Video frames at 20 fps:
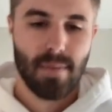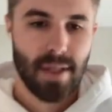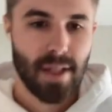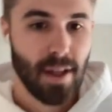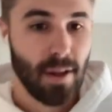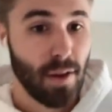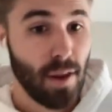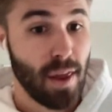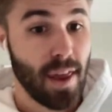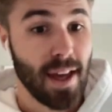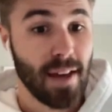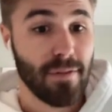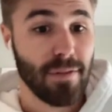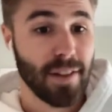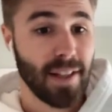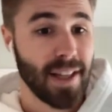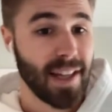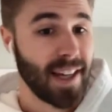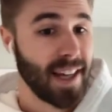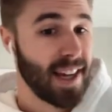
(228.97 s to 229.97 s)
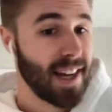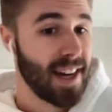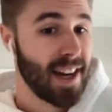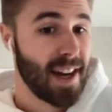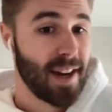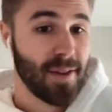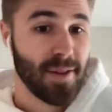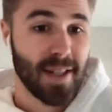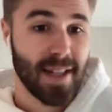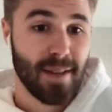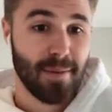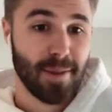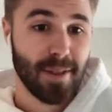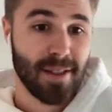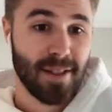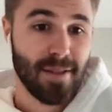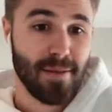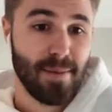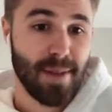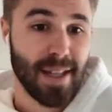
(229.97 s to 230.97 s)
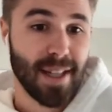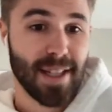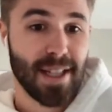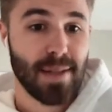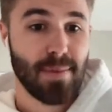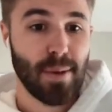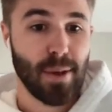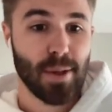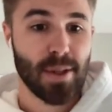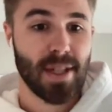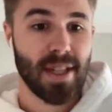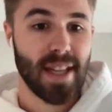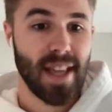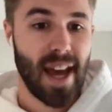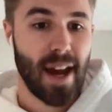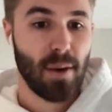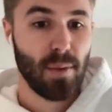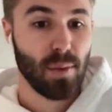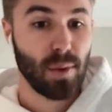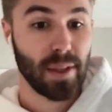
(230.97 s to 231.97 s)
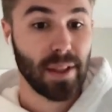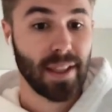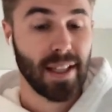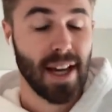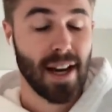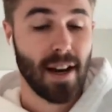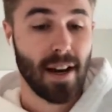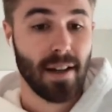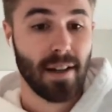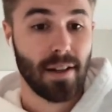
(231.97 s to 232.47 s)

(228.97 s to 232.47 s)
So thankfully, again, I was able to be exposed to that early